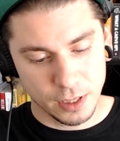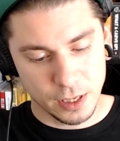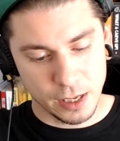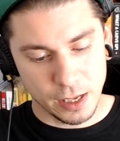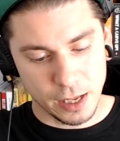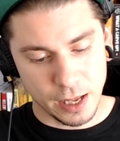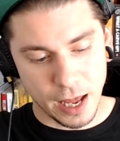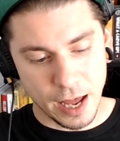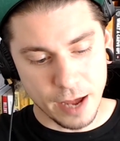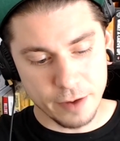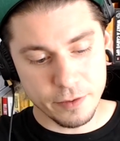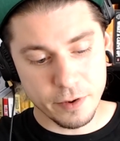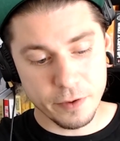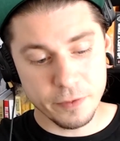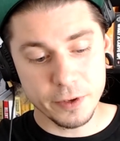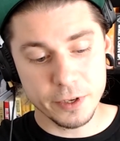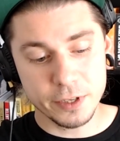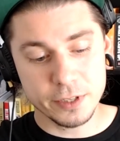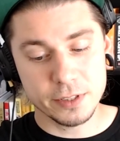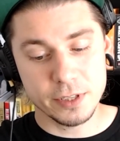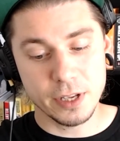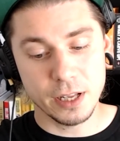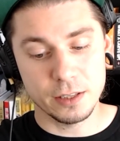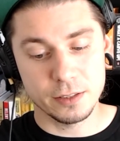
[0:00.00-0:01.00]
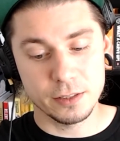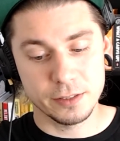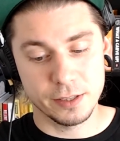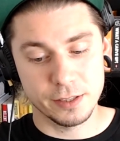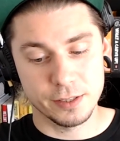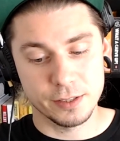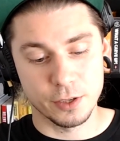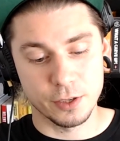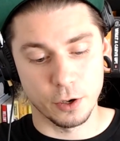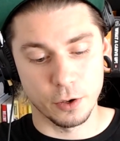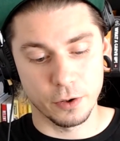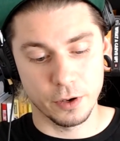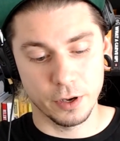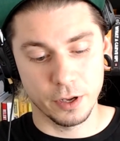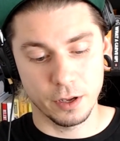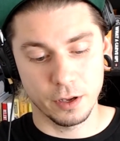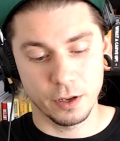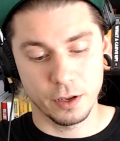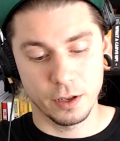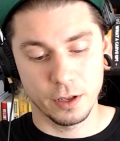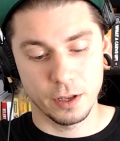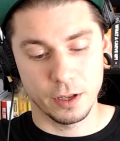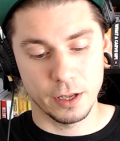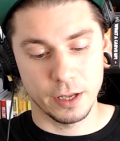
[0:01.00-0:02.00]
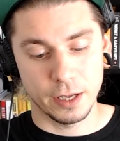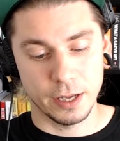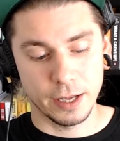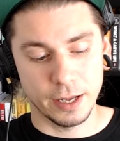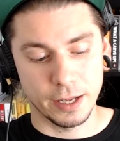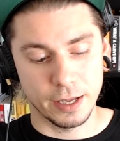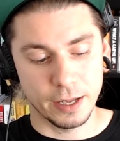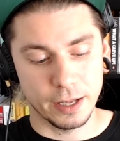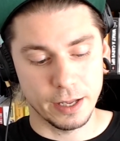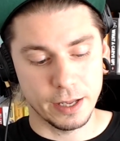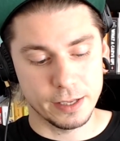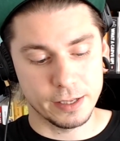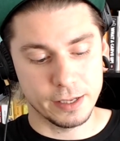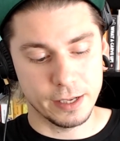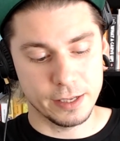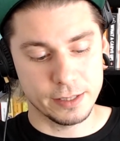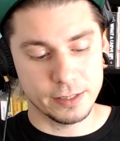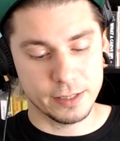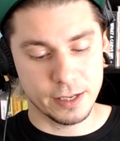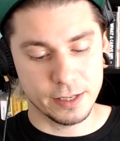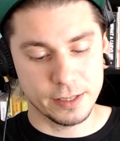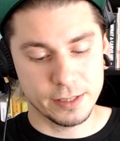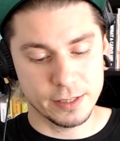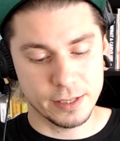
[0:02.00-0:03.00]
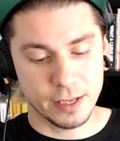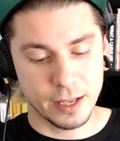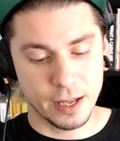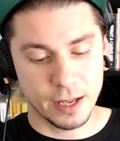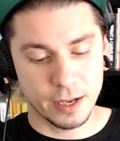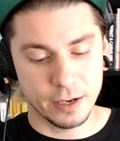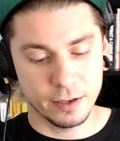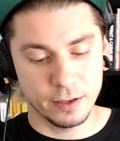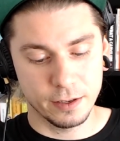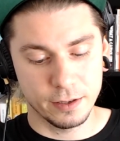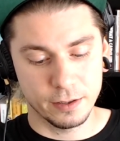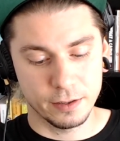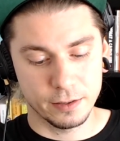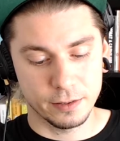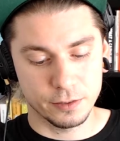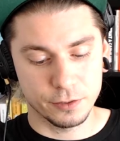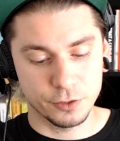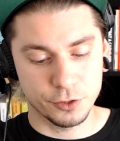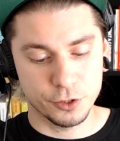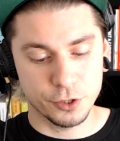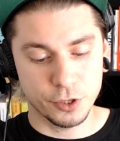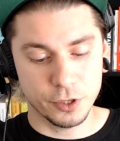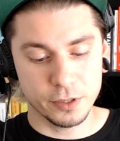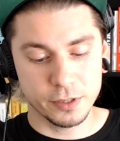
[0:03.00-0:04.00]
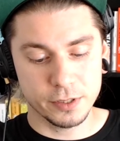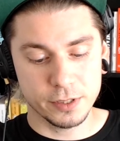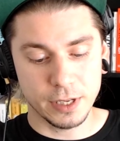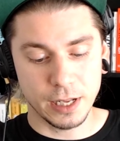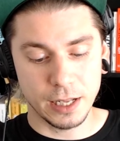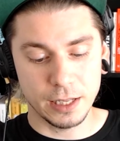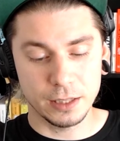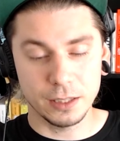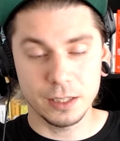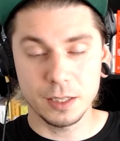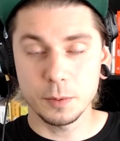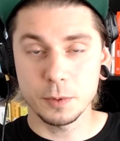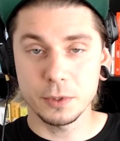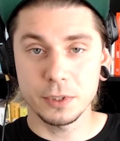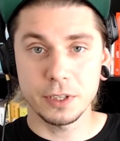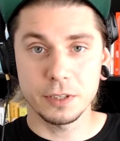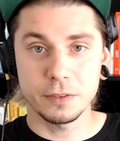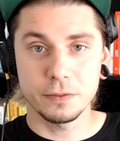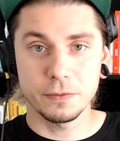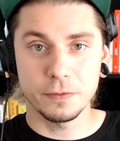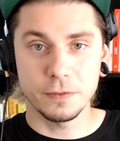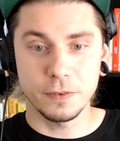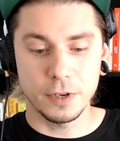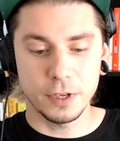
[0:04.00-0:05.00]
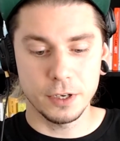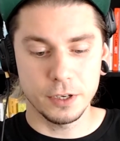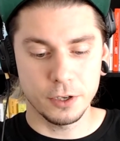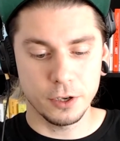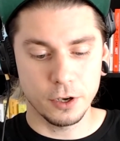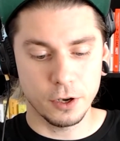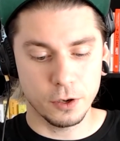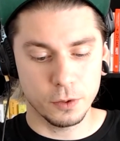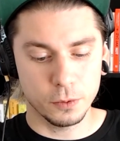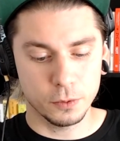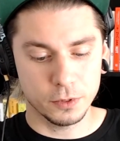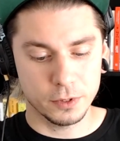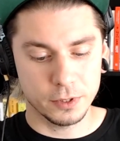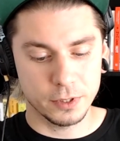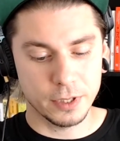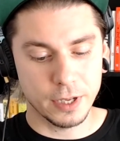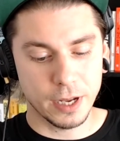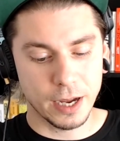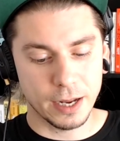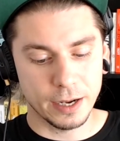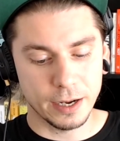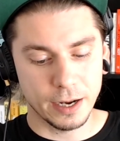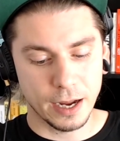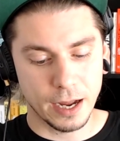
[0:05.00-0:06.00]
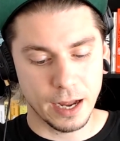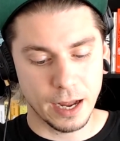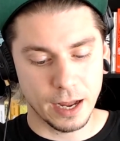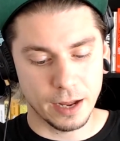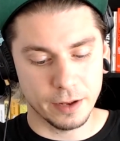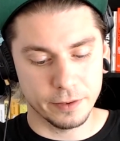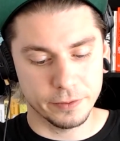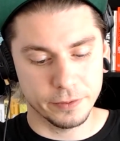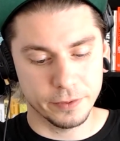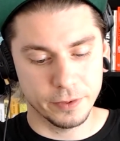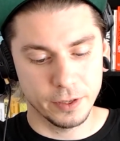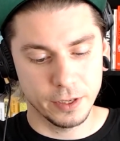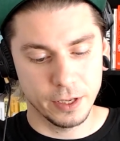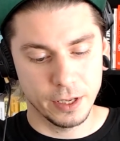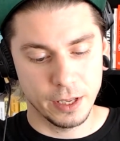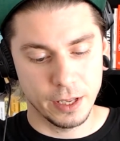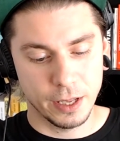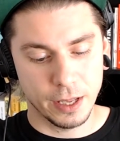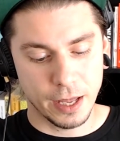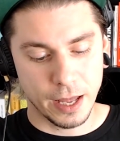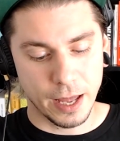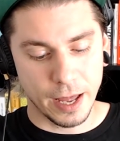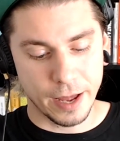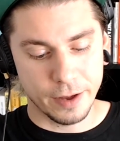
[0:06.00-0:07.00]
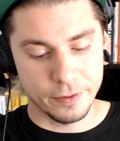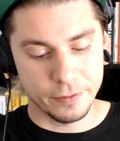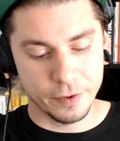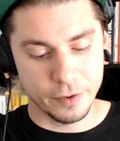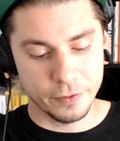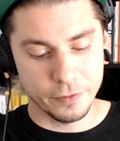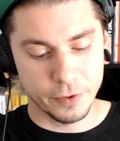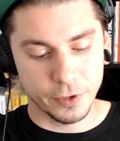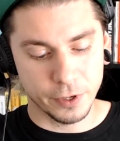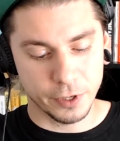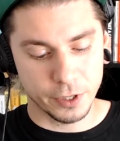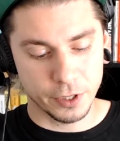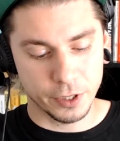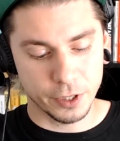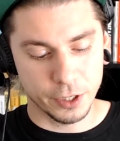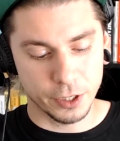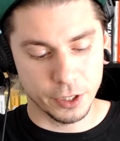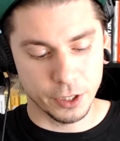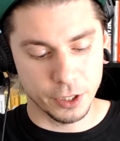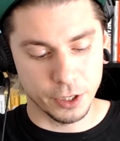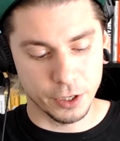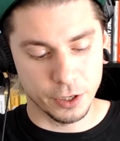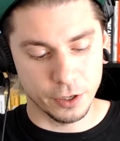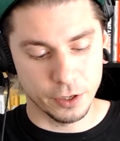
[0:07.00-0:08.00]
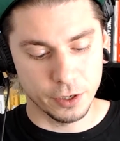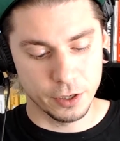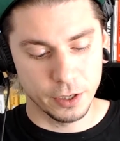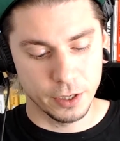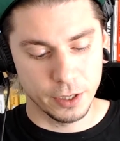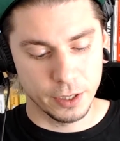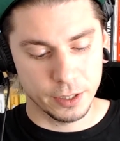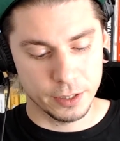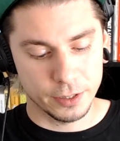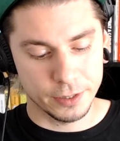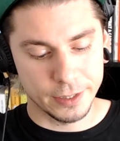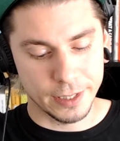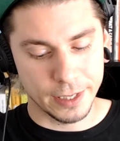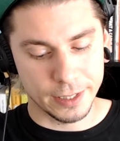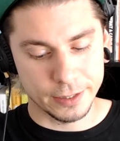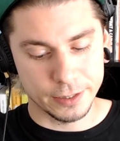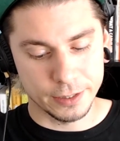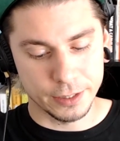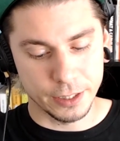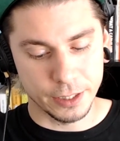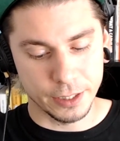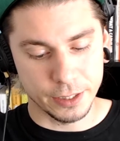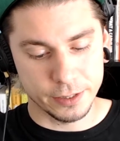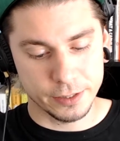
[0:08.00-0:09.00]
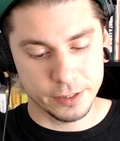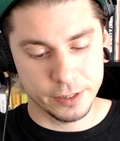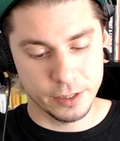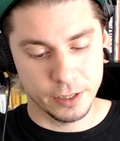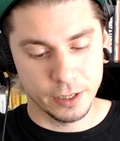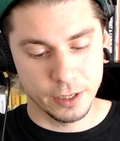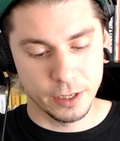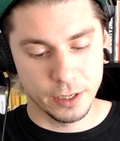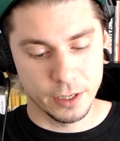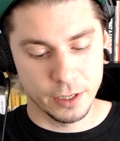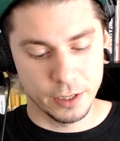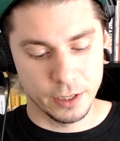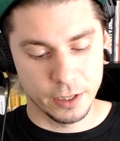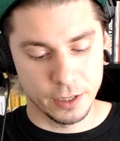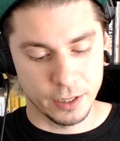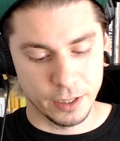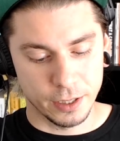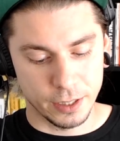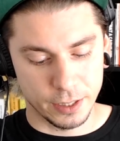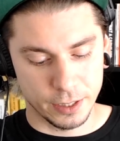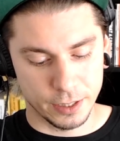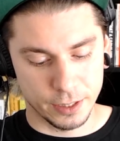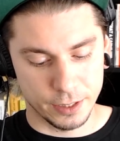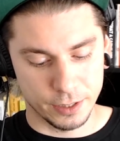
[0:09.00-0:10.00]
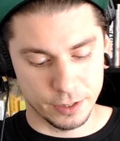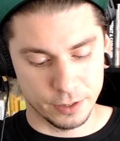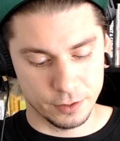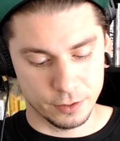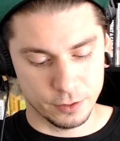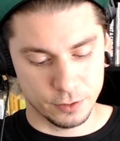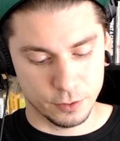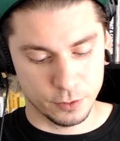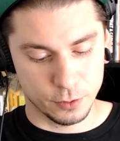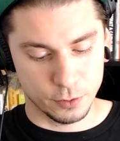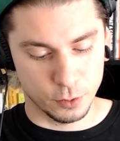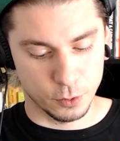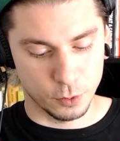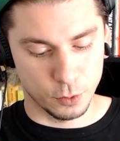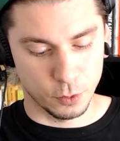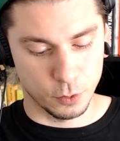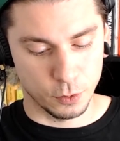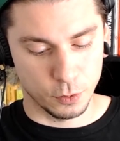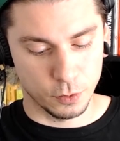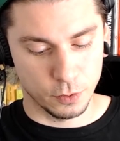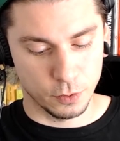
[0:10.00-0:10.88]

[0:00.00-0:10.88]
Everything sells the story. As I said, just a limited video that have everything here that needs to